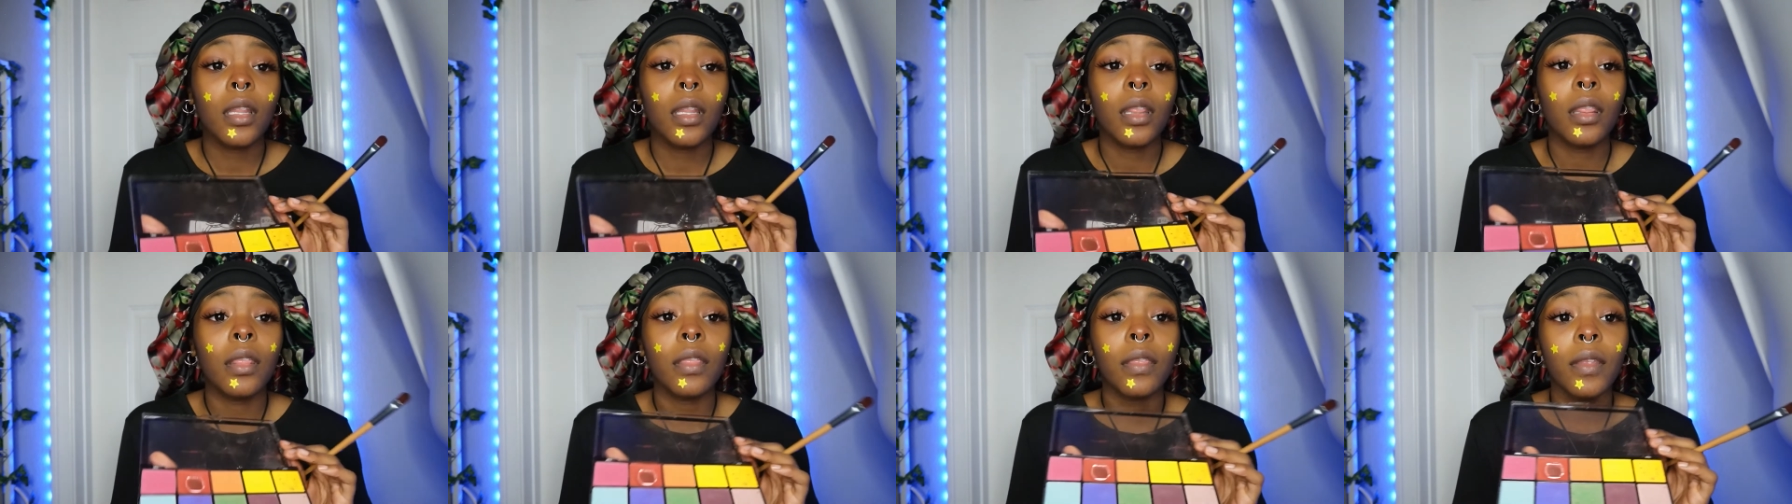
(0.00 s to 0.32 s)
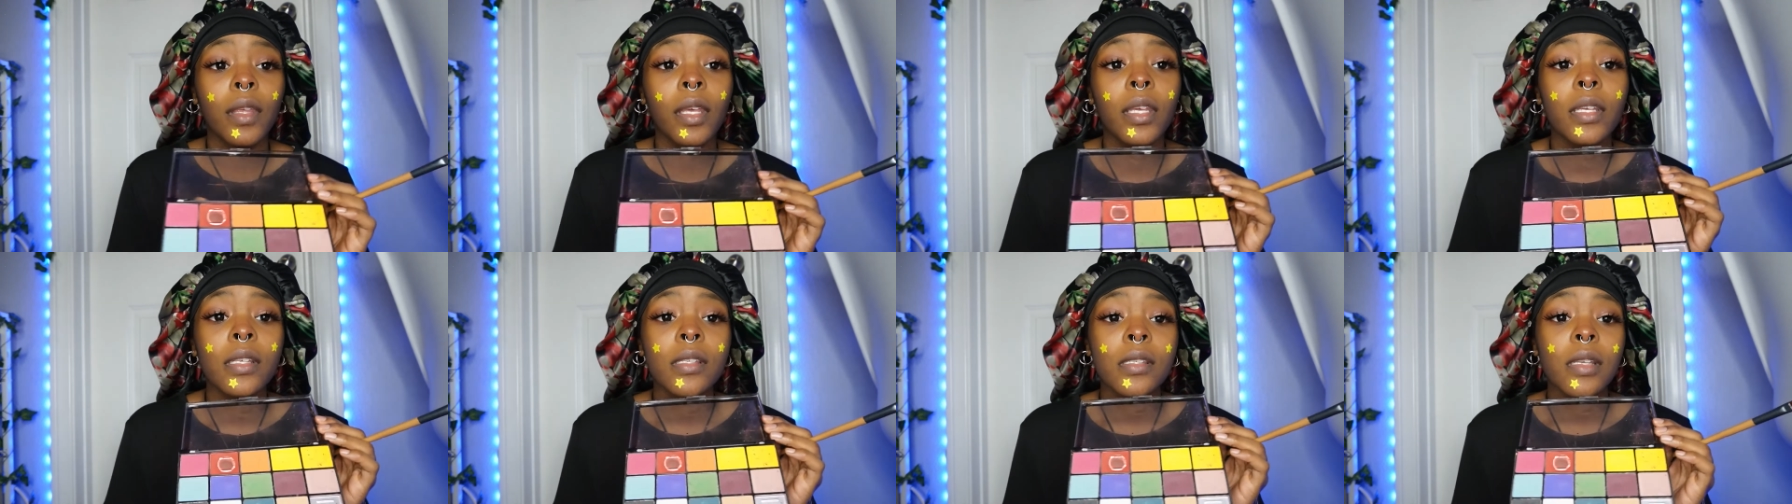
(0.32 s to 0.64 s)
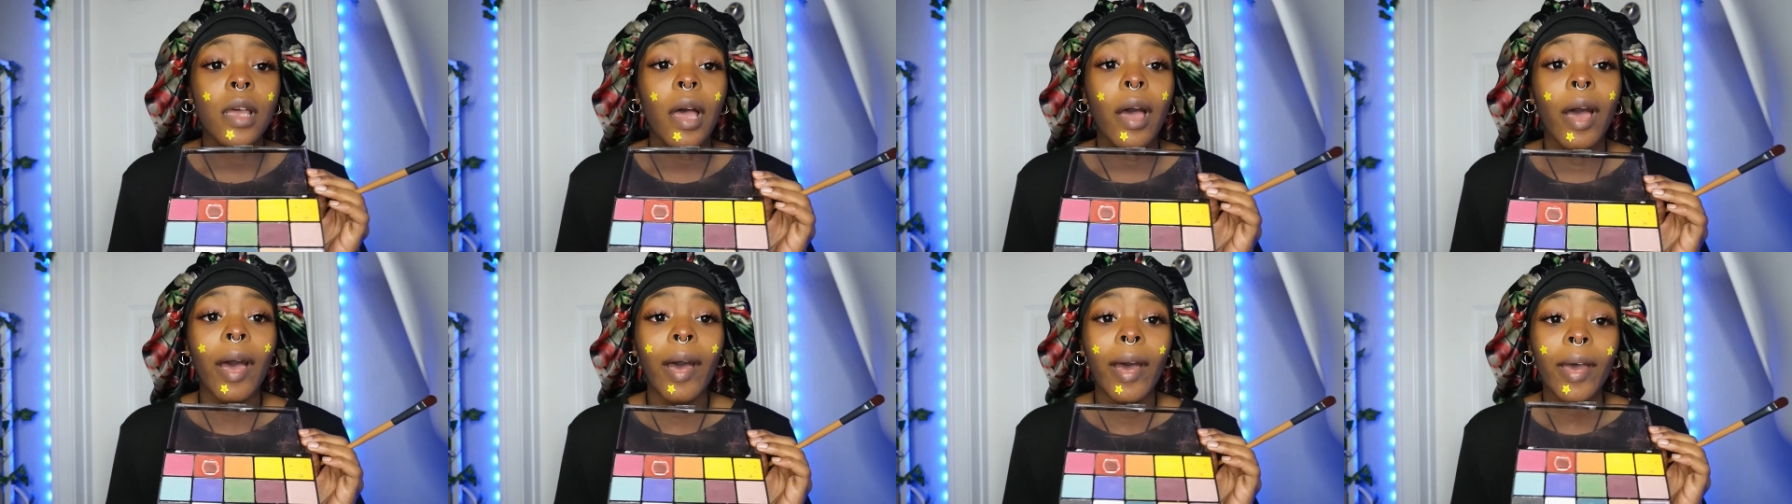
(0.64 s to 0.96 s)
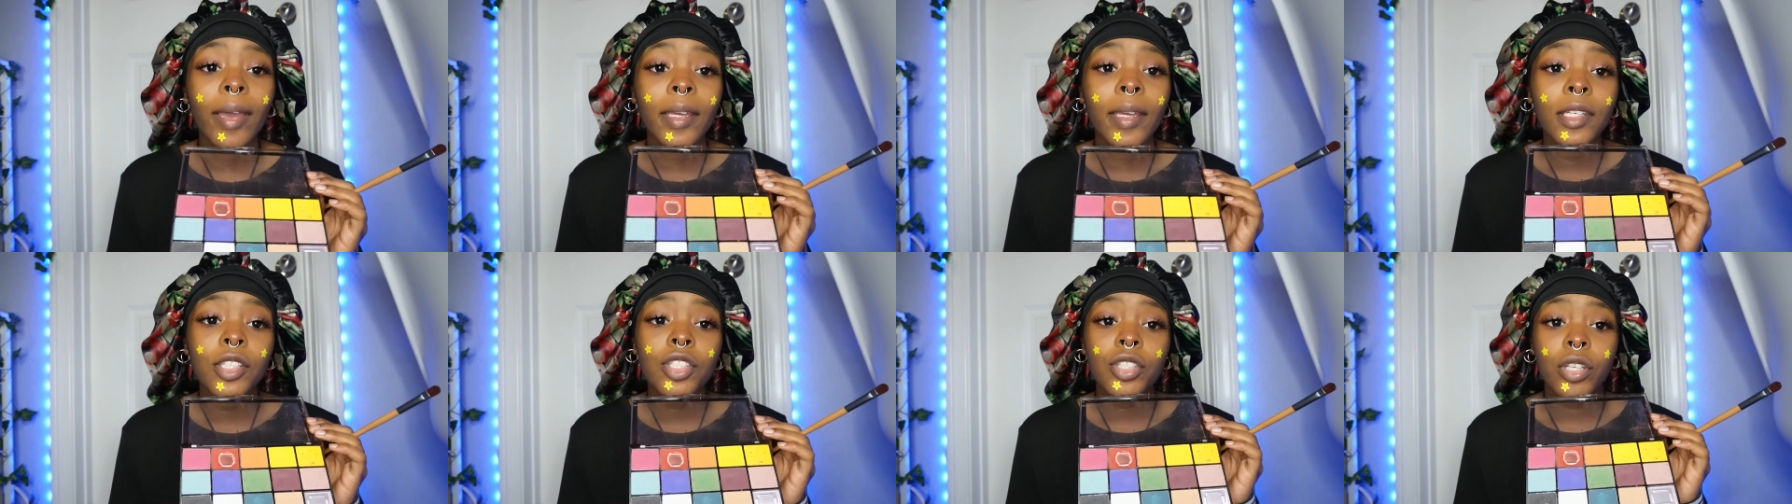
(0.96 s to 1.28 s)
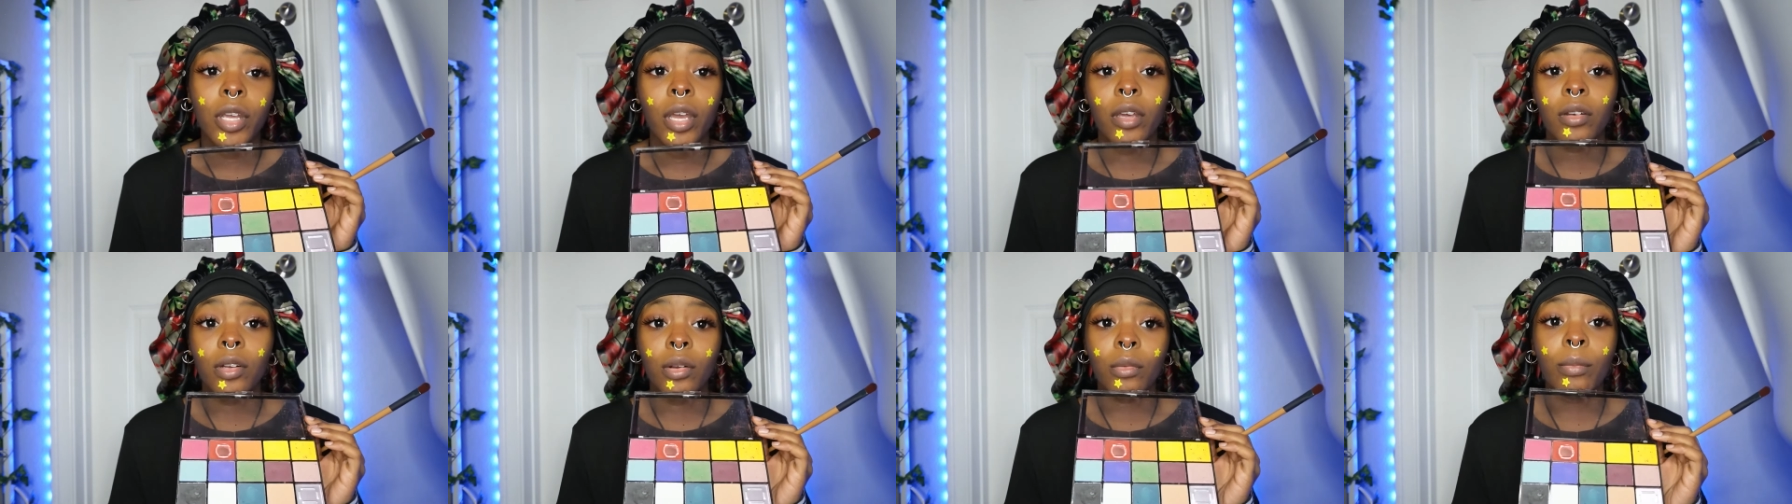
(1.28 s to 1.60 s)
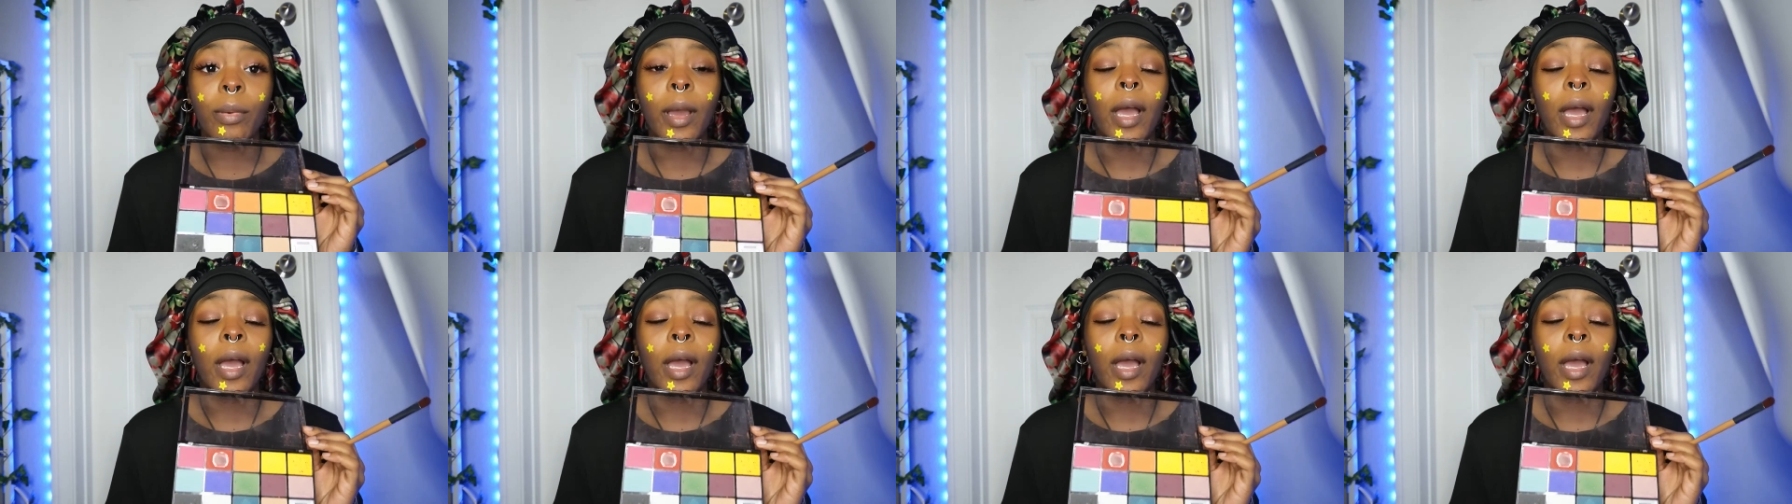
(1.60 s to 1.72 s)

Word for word: this eyeshadow